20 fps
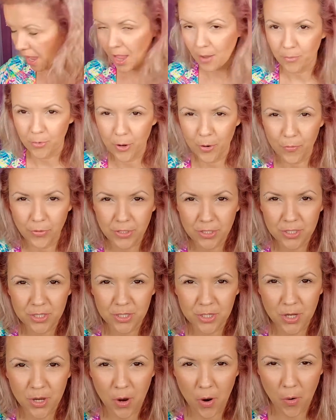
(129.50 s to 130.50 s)
I'm going
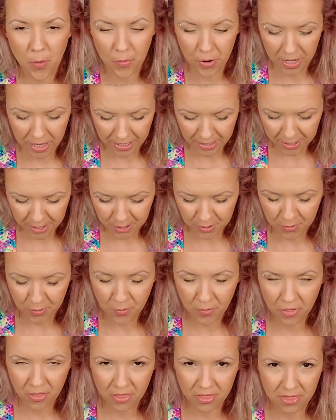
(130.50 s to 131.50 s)
to go
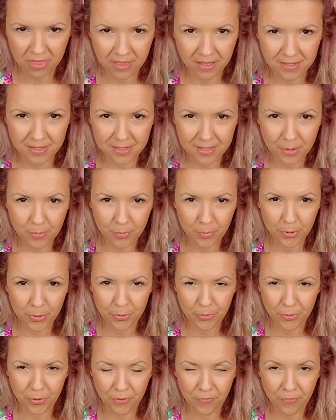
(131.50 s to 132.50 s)
into this
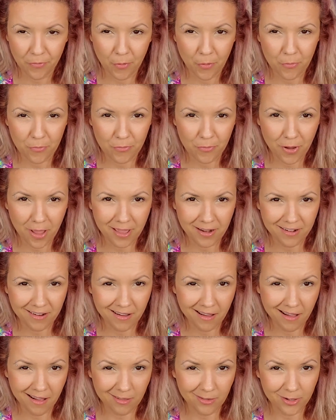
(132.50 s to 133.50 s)
beautiful red
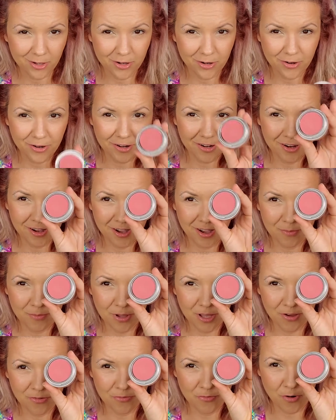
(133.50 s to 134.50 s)
color
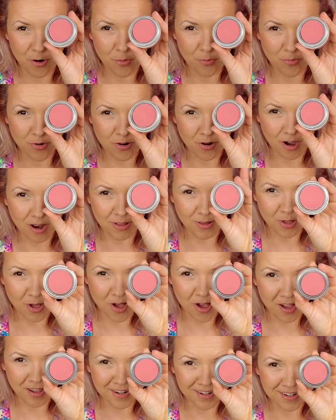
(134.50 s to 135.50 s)
coming from
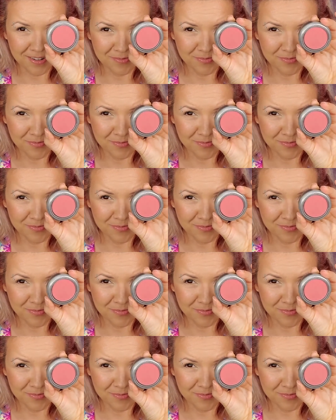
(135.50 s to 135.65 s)
Krylon.